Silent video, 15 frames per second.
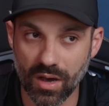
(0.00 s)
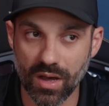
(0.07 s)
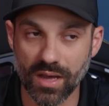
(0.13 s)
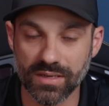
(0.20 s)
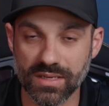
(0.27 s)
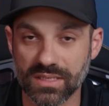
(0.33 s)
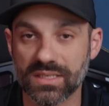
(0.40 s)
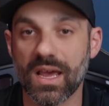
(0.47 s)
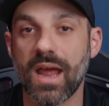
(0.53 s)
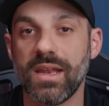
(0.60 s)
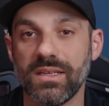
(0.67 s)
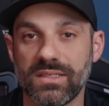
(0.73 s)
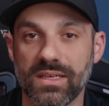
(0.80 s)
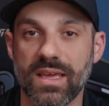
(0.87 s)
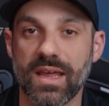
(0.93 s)
uh,
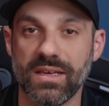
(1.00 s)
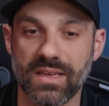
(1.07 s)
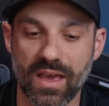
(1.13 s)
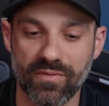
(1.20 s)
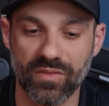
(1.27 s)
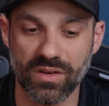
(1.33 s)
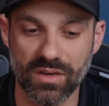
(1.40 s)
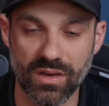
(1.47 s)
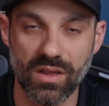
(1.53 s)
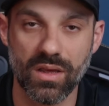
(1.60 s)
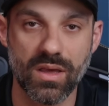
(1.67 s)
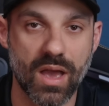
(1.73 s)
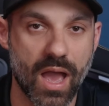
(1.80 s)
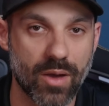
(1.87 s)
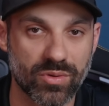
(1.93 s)
deciding to get Deafen,
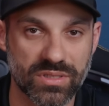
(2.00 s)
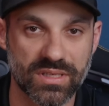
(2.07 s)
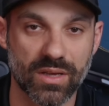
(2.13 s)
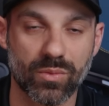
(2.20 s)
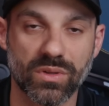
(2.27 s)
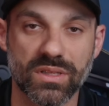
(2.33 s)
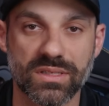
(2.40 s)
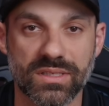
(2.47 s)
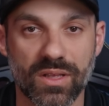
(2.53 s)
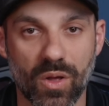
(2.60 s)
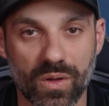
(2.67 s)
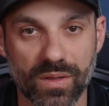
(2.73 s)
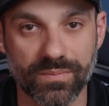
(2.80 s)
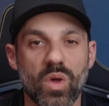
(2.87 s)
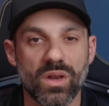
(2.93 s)
I would stick with the
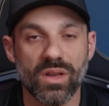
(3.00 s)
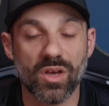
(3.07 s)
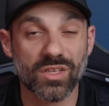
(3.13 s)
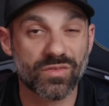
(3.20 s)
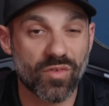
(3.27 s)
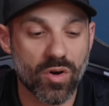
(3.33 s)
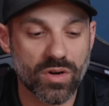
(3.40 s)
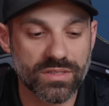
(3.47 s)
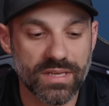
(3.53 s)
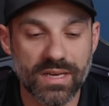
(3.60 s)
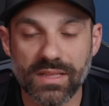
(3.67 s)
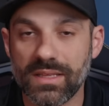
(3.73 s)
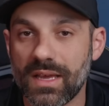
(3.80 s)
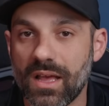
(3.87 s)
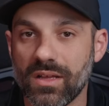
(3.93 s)
silk. Now, as far as
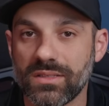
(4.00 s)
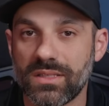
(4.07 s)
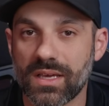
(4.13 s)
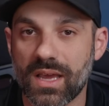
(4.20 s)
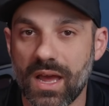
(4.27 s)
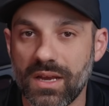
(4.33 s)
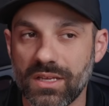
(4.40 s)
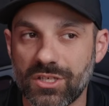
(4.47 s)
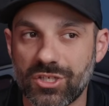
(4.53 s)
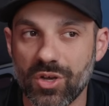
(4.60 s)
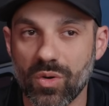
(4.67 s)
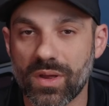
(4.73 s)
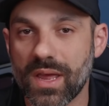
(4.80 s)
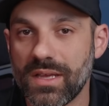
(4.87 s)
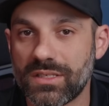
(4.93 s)
anything else that kind of
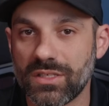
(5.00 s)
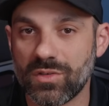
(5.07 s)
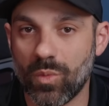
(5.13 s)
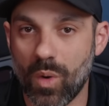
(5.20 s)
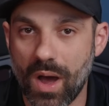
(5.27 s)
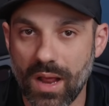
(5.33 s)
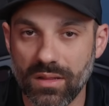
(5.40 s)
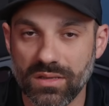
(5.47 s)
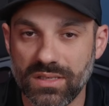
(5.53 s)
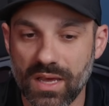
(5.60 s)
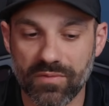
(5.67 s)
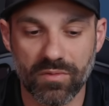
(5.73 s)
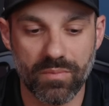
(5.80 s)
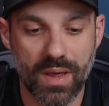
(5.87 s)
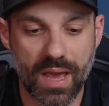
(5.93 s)
showcases why the
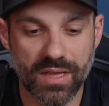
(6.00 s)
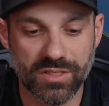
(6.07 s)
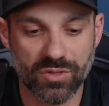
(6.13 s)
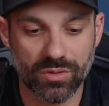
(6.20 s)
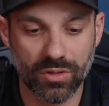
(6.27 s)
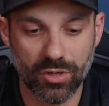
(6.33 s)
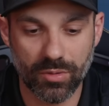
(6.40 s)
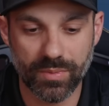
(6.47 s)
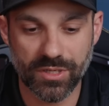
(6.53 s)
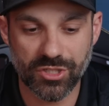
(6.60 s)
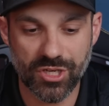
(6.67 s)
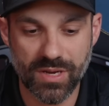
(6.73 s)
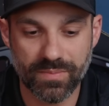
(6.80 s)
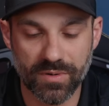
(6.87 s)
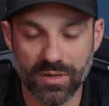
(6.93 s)
Deafen pads are a little bit
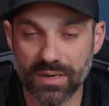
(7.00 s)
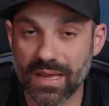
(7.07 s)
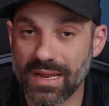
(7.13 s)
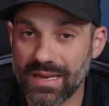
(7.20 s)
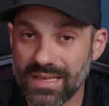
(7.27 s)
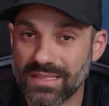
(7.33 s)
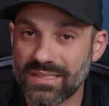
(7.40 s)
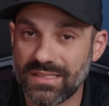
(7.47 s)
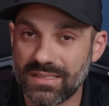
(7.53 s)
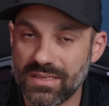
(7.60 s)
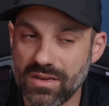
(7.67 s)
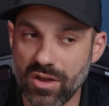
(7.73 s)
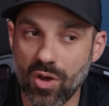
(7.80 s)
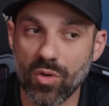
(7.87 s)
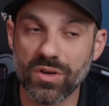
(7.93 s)
cheaper, it is
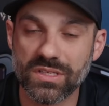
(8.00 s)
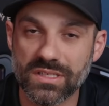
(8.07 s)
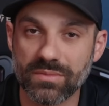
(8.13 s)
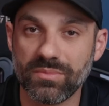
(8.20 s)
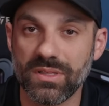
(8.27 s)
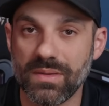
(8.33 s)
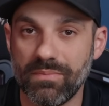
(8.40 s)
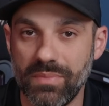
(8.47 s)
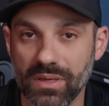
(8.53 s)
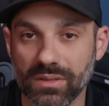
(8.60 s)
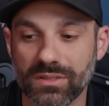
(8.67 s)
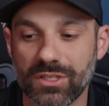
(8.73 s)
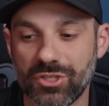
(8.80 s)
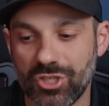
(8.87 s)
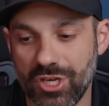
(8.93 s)
noticeably
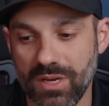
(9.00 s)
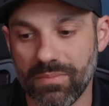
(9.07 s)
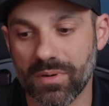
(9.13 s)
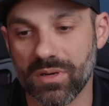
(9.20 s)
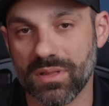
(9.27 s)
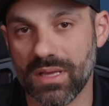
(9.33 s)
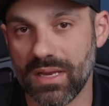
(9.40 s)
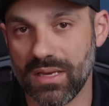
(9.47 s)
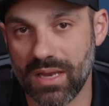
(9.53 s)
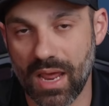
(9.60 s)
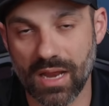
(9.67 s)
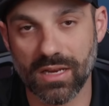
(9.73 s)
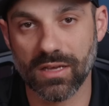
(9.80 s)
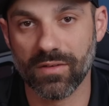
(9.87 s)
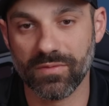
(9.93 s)
built cheaper than
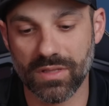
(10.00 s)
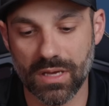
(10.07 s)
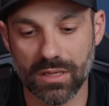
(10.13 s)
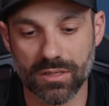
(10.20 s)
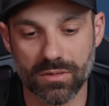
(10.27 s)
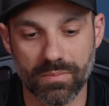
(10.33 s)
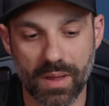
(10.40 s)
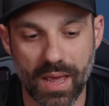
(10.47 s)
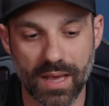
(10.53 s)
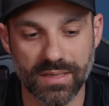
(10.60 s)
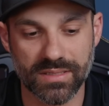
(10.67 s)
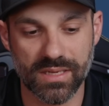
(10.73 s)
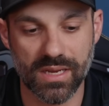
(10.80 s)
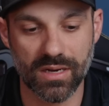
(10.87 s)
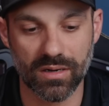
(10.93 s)
any of the other
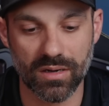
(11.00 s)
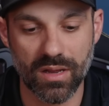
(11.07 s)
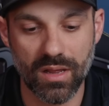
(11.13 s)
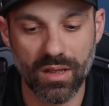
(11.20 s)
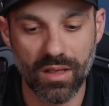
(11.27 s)
pads here